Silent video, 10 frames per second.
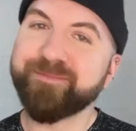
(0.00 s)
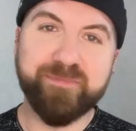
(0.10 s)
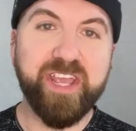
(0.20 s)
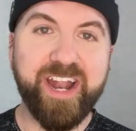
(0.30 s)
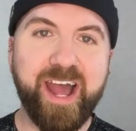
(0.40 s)

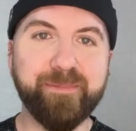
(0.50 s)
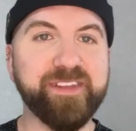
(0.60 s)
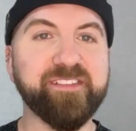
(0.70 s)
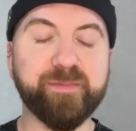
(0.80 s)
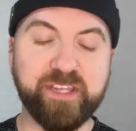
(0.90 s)
it
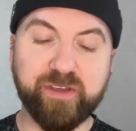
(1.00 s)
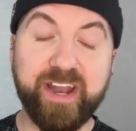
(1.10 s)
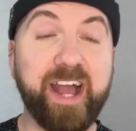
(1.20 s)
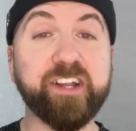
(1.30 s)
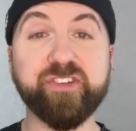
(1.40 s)
happens, but you can
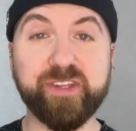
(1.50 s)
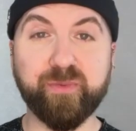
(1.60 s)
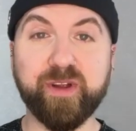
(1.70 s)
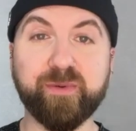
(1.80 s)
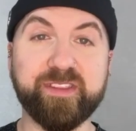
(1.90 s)
actually
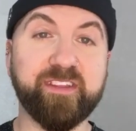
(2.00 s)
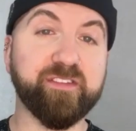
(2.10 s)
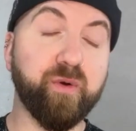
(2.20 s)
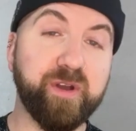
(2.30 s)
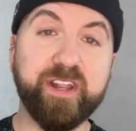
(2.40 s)
work with this
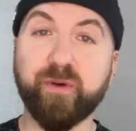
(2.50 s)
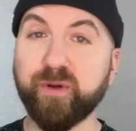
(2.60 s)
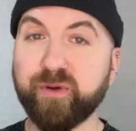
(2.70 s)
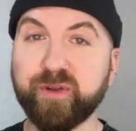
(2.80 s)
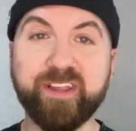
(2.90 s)
corded or
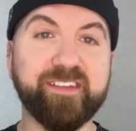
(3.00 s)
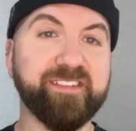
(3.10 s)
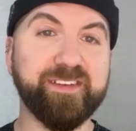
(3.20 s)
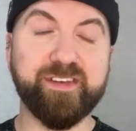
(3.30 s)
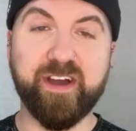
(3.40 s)
cordless,
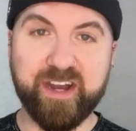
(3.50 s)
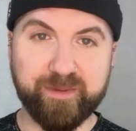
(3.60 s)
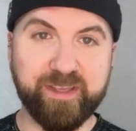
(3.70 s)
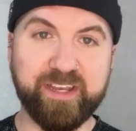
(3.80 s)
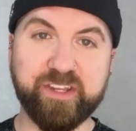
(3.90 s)
not gonna
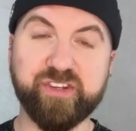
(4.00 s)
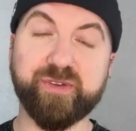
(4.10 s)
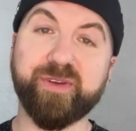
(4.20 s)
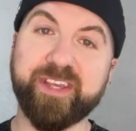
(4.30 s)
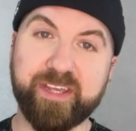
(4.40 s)
be an
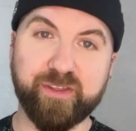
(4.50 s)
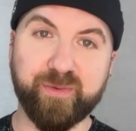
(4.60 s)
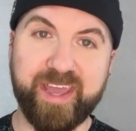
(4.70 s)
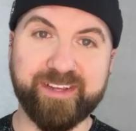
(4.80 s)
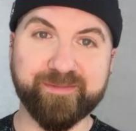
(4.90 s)
issue either way.